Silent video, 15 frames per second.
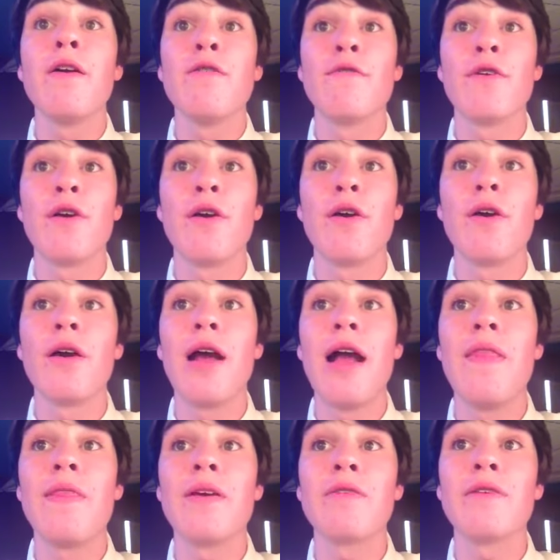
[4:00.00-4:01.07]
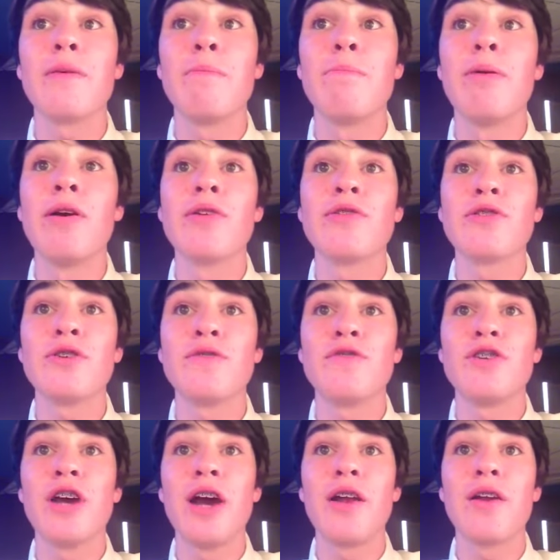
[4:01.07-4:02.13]
for her, and there's a burst of
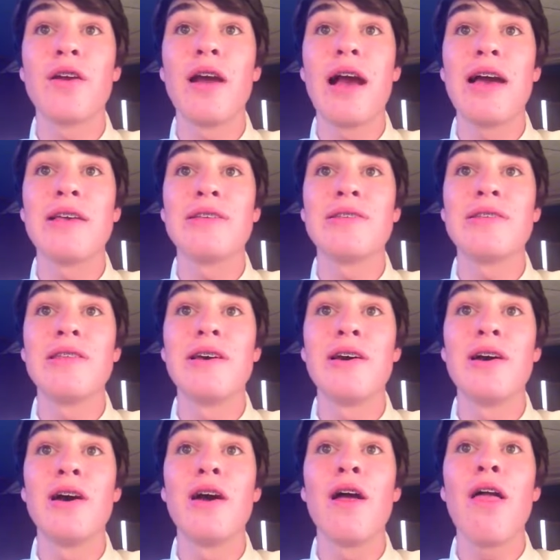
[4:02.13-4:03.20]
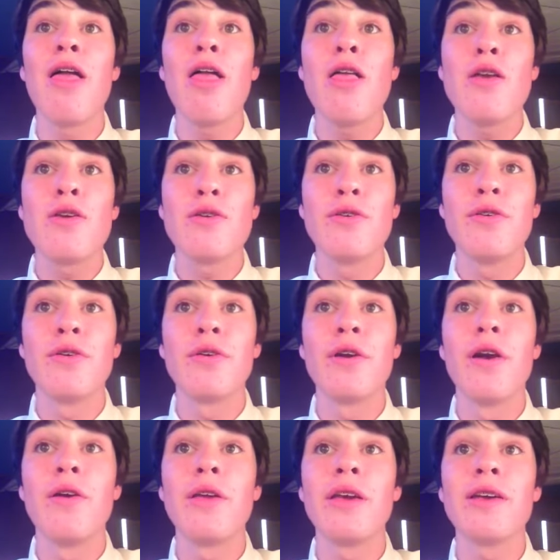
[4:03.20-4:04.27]
chatter as the
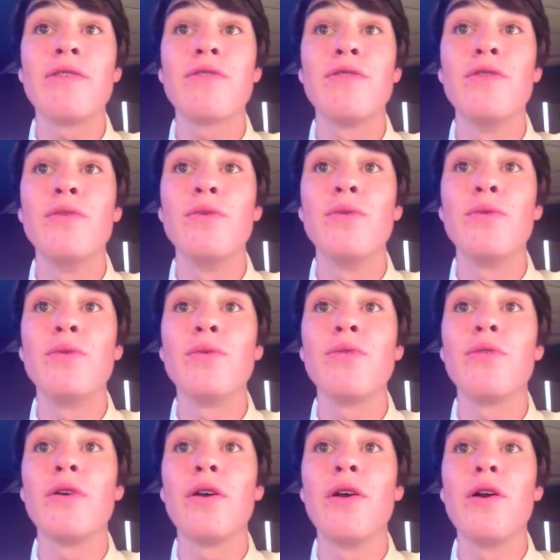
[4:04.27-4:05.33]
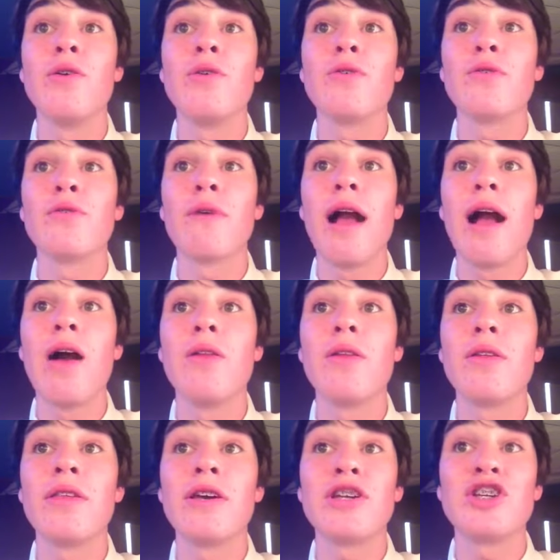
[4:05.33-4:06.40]
erroneous news goes
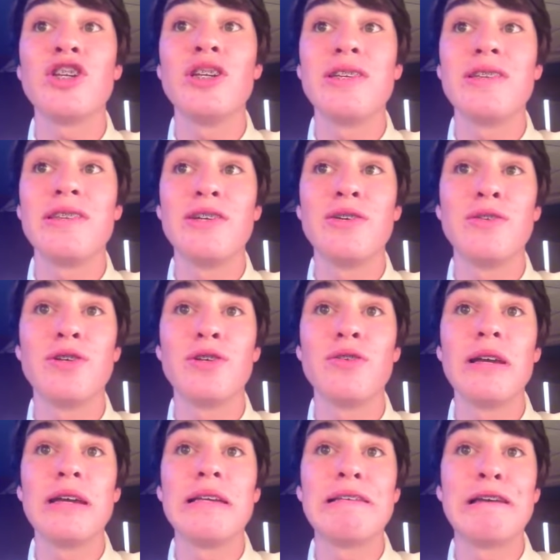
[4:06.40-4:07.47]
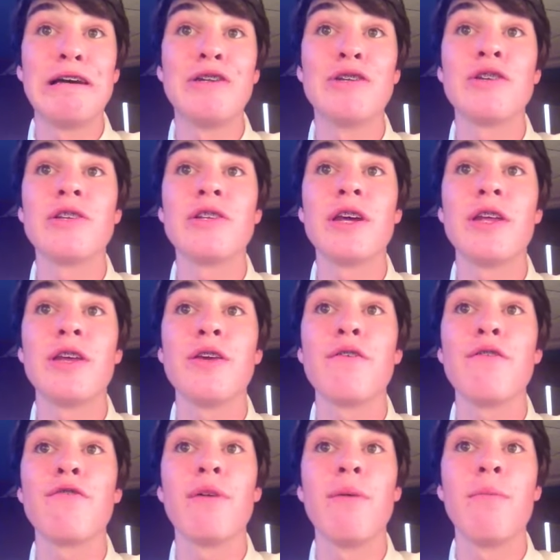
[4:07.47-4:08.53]
around that she is Gilda Gray's understudy
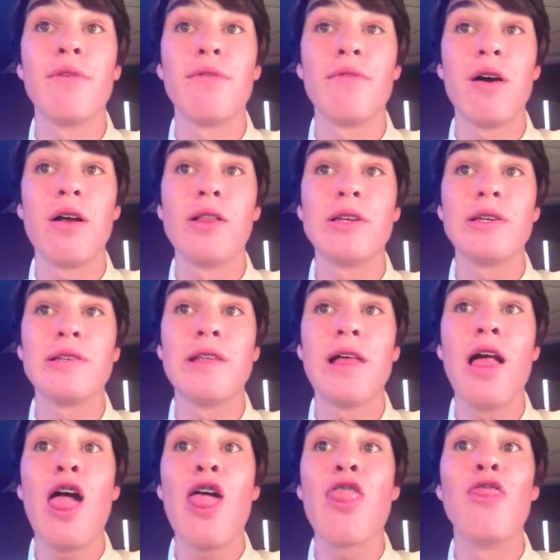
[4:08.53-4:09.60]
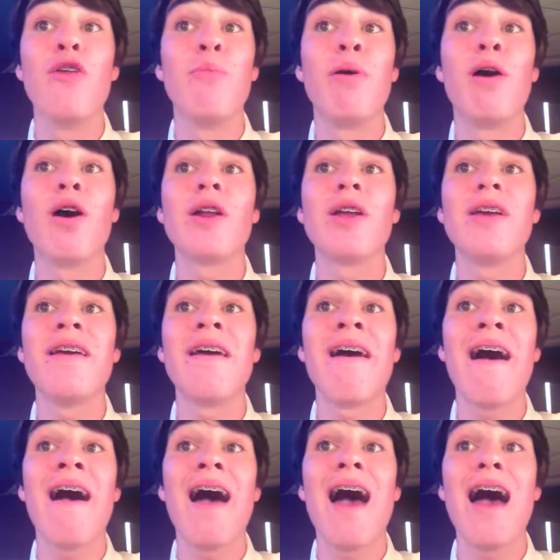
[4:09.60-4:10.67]
from the Follies. The party
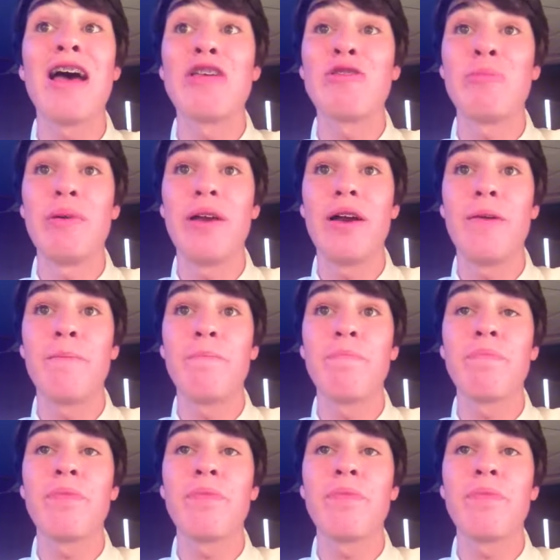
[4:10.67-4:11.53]
has begun.